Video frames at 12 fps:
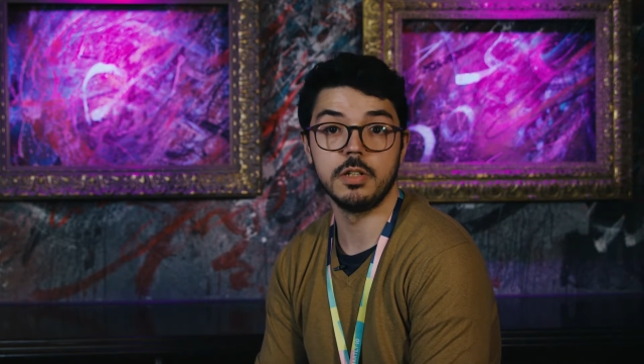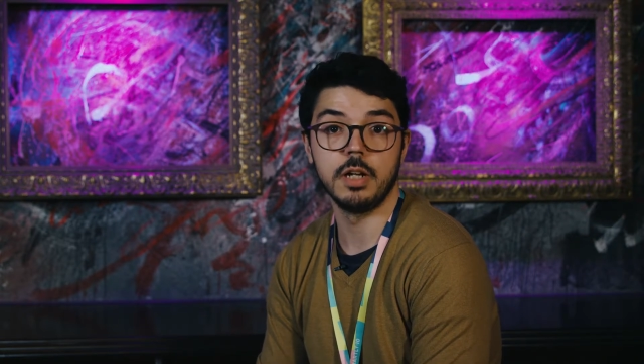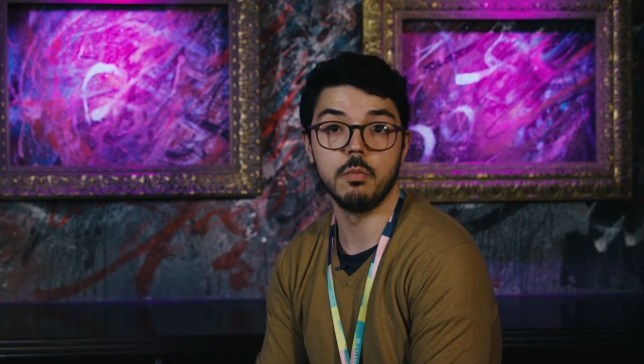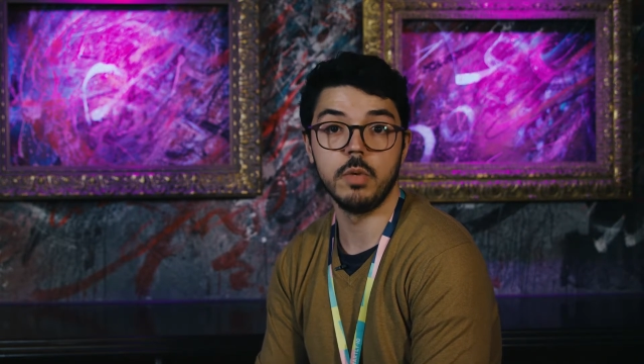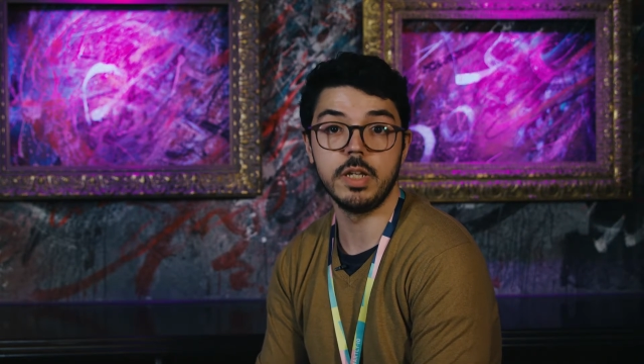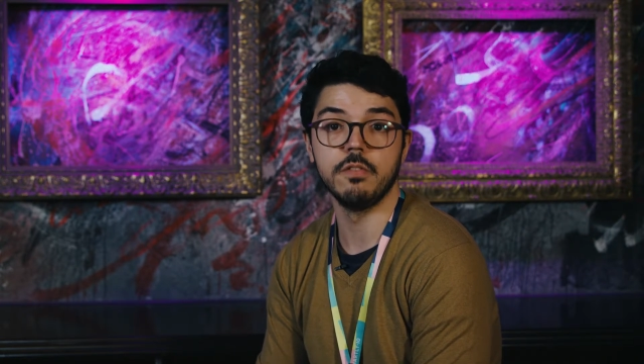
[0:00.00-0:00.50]

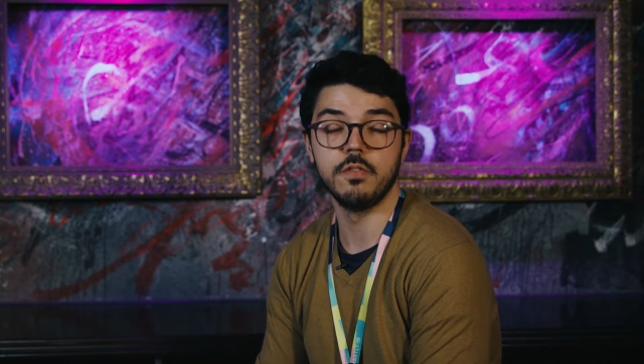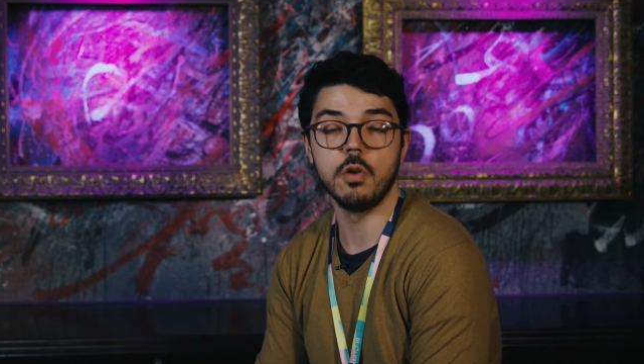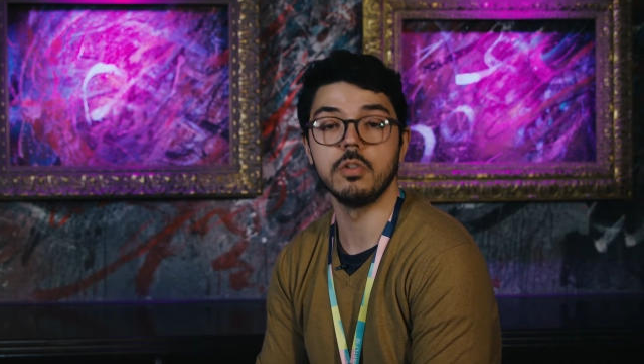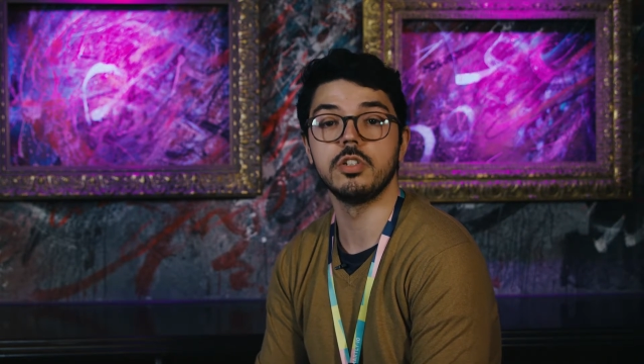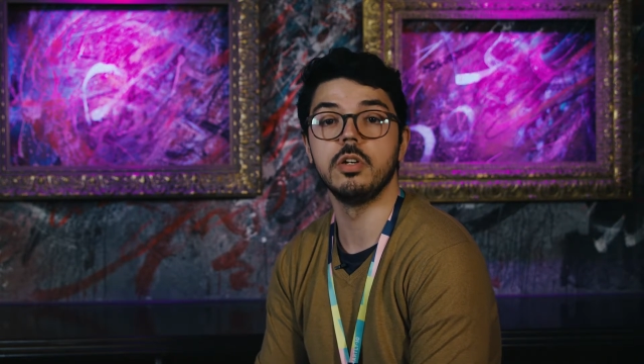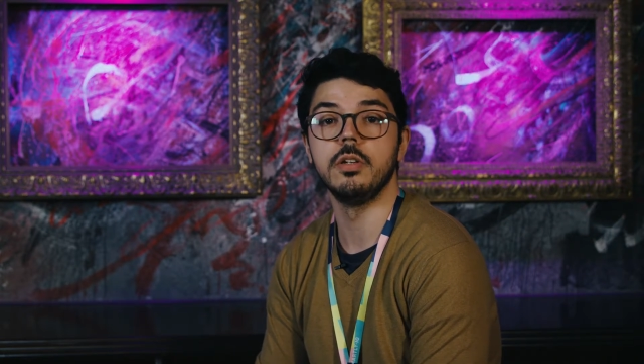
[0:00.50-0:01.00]
and we can
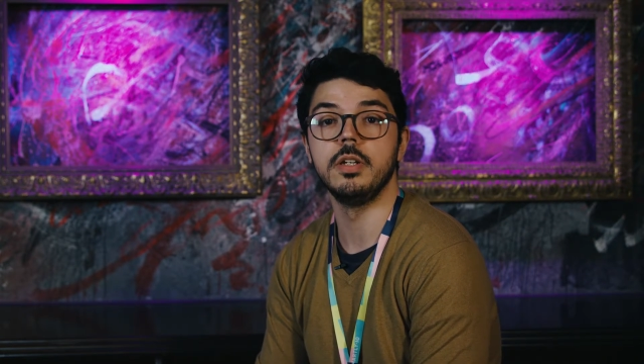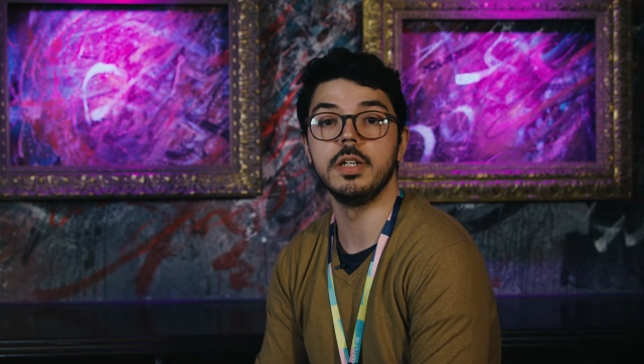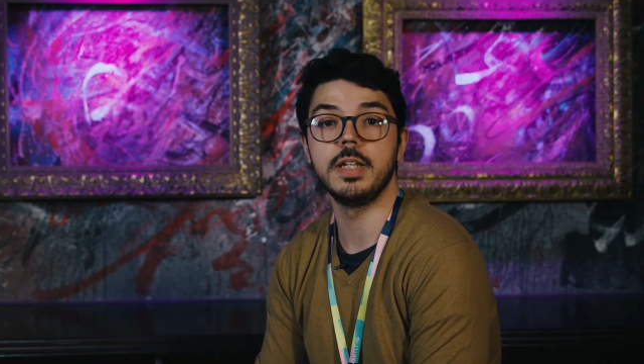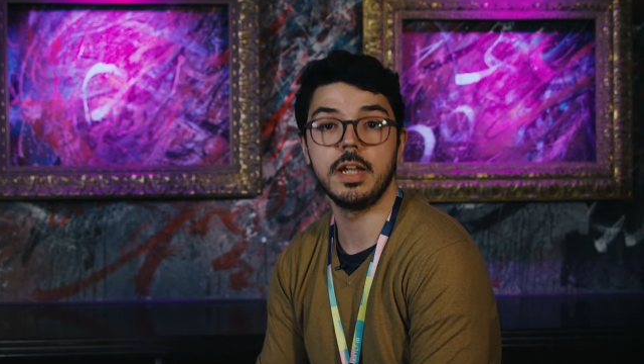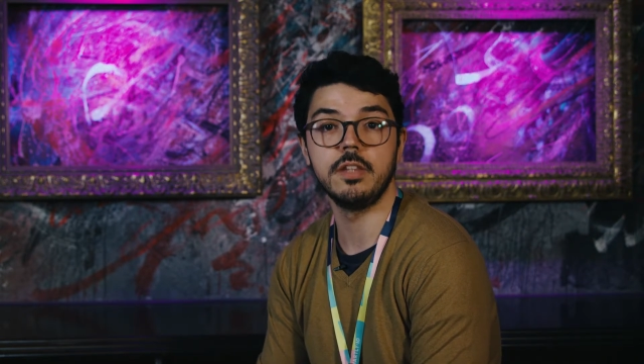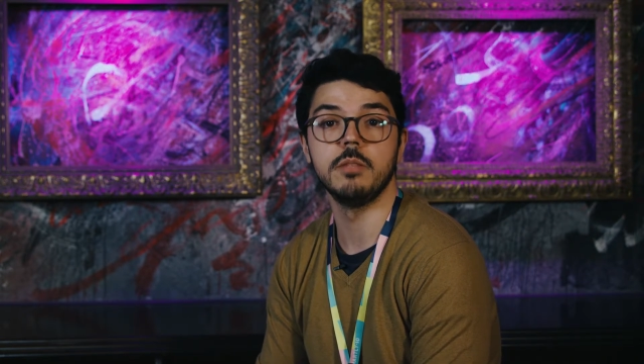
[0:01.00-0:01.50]
focus on
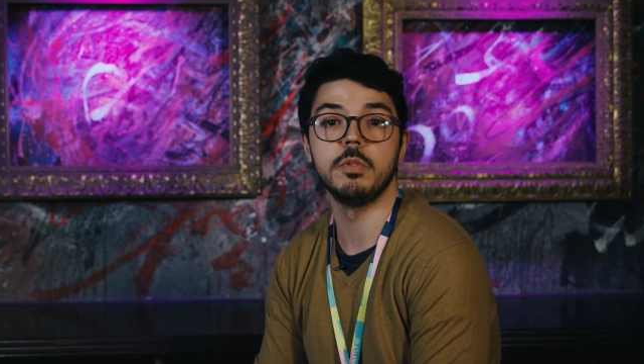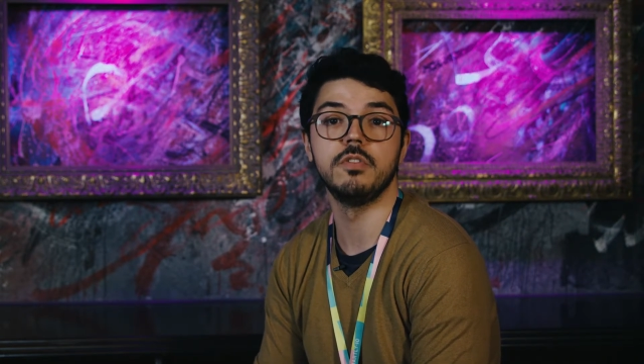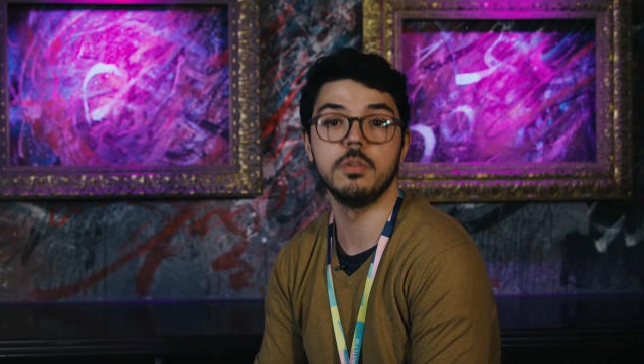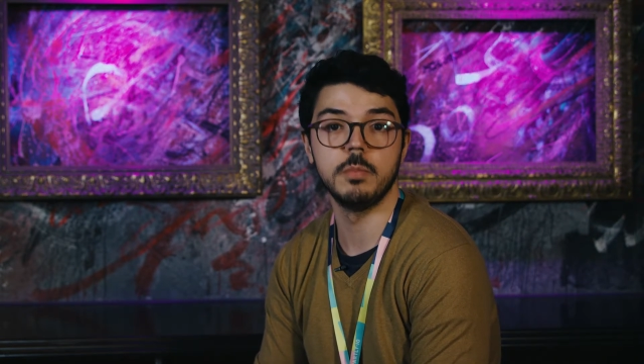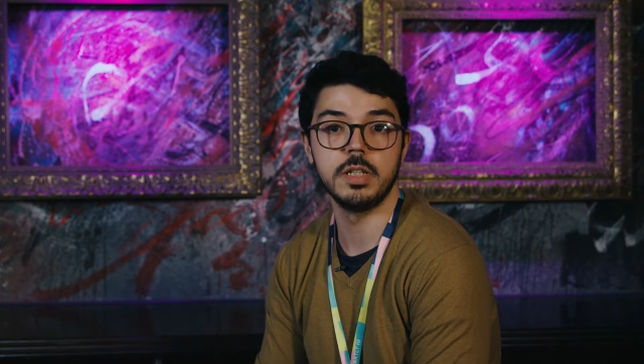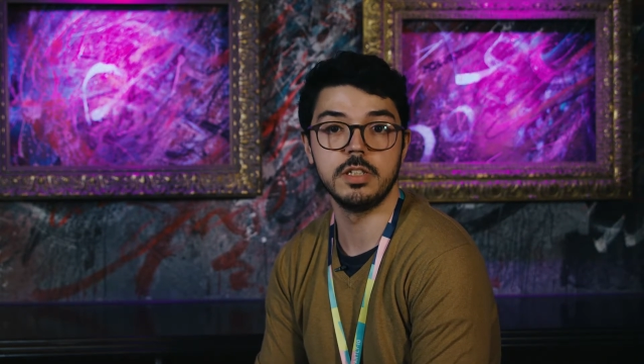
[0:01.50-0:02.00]
getting the
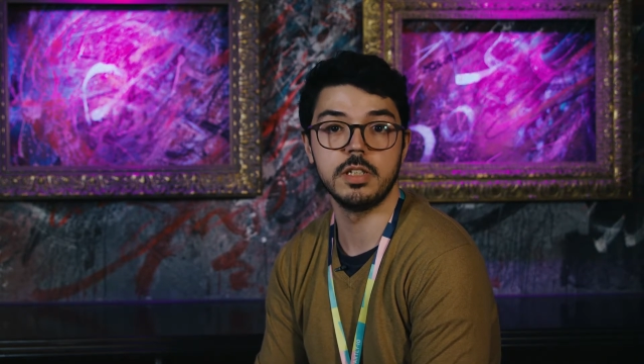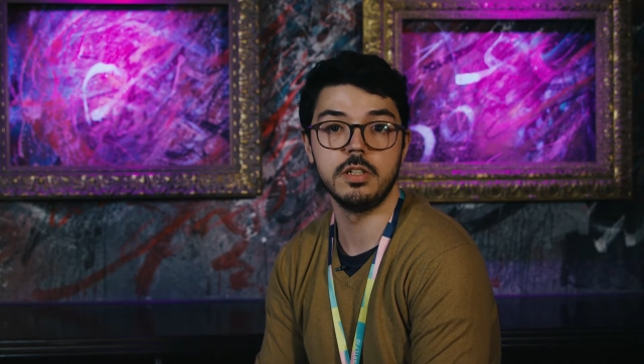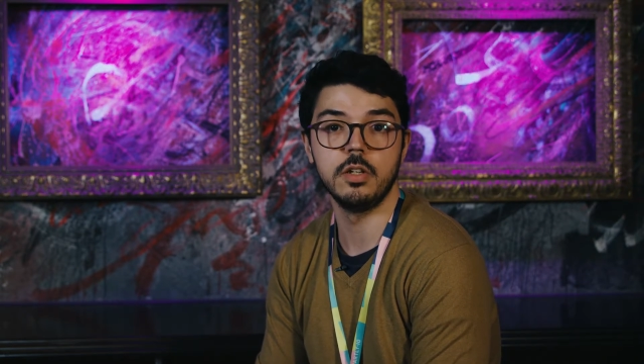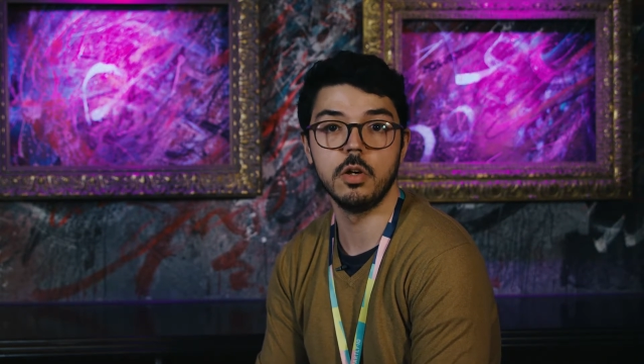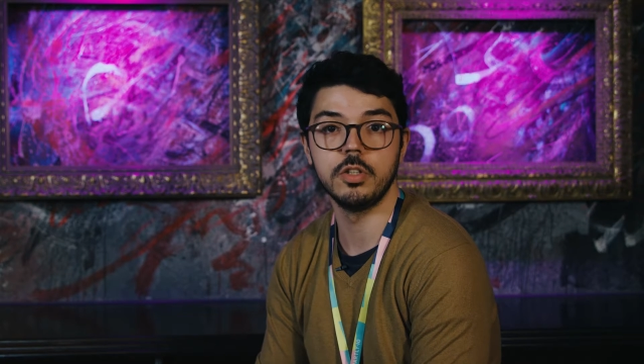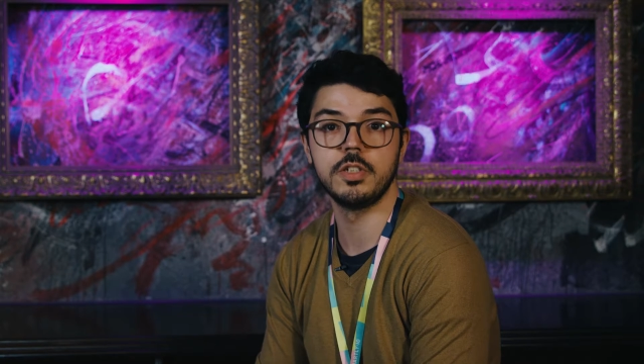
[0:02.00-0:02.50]
performance
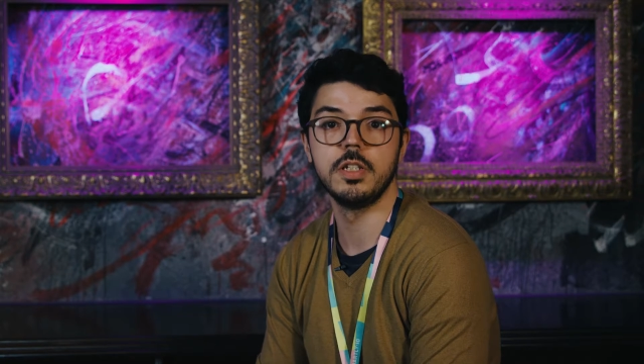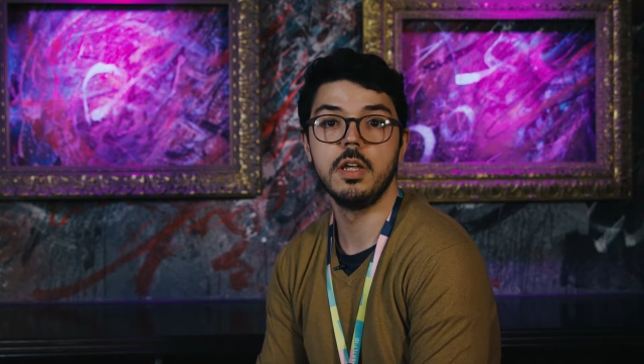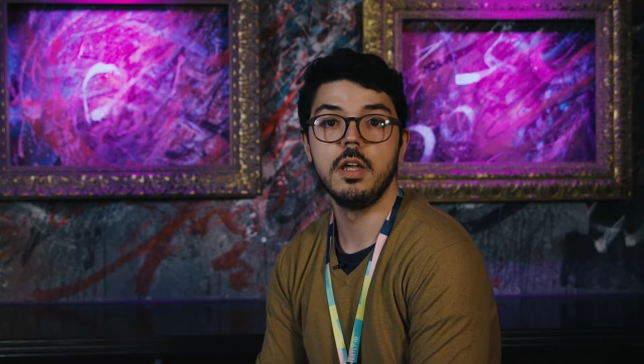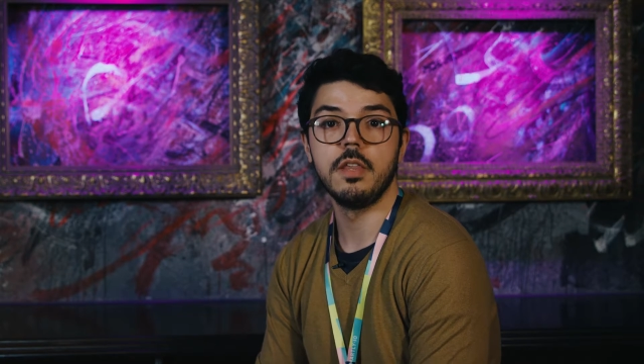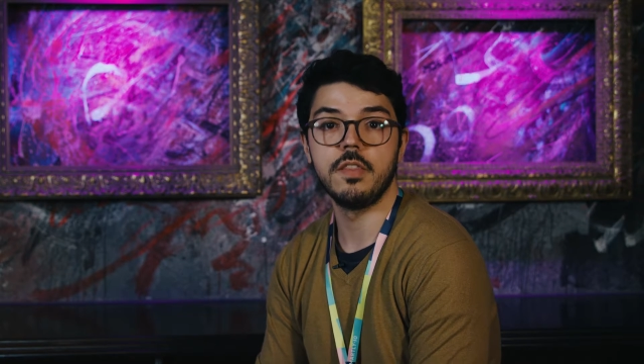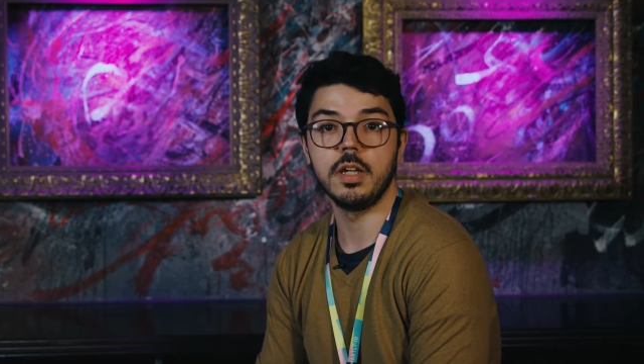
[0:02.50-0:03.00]
and not
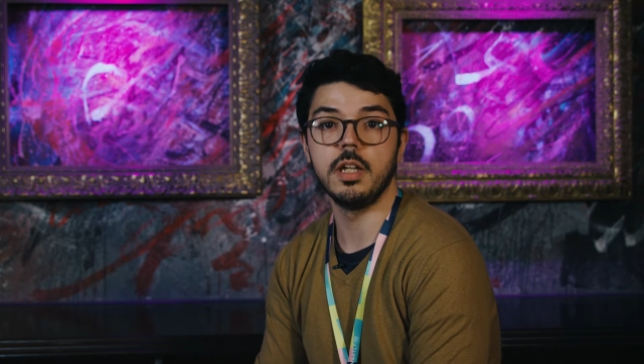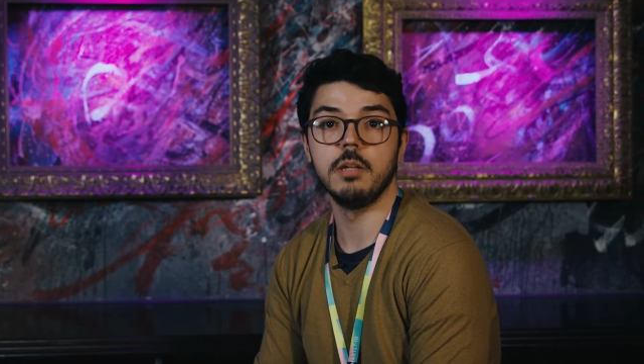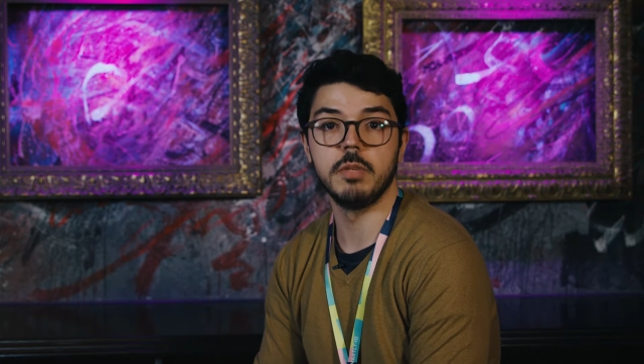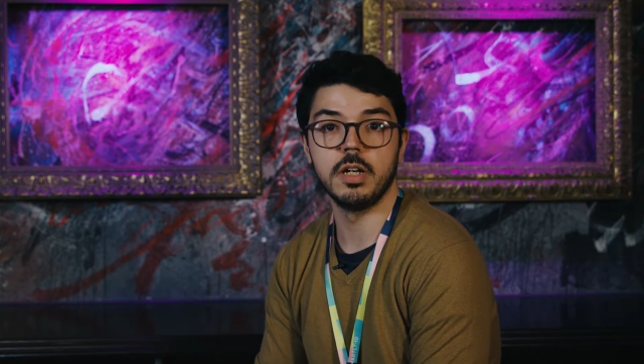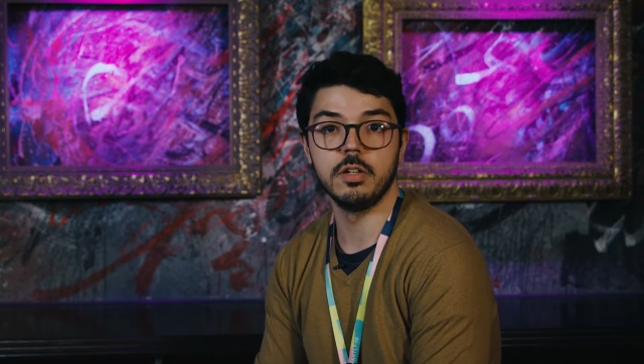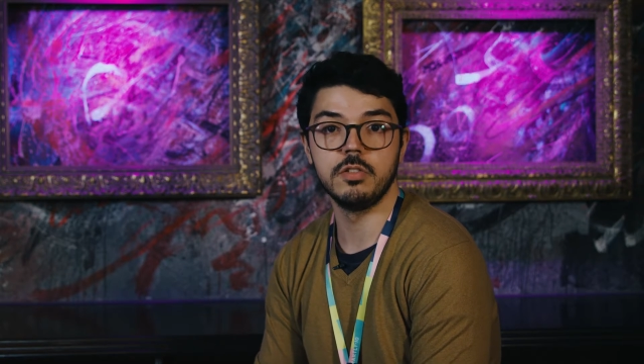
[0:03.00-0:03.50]
thinking
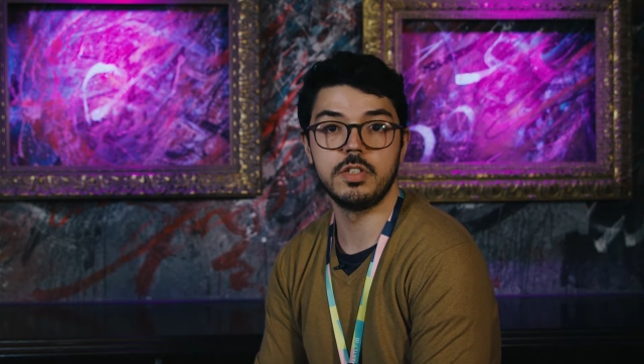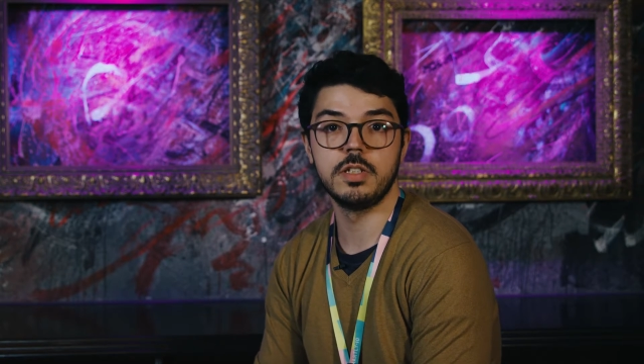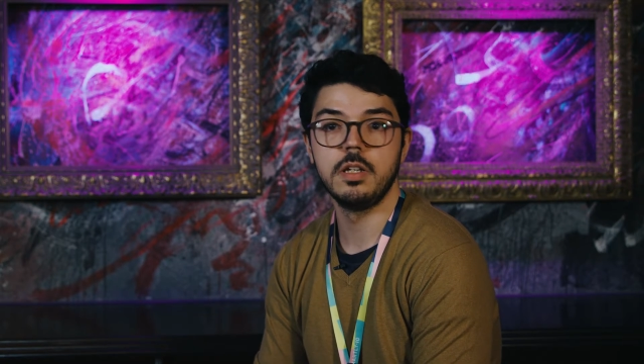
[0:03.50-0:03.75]
about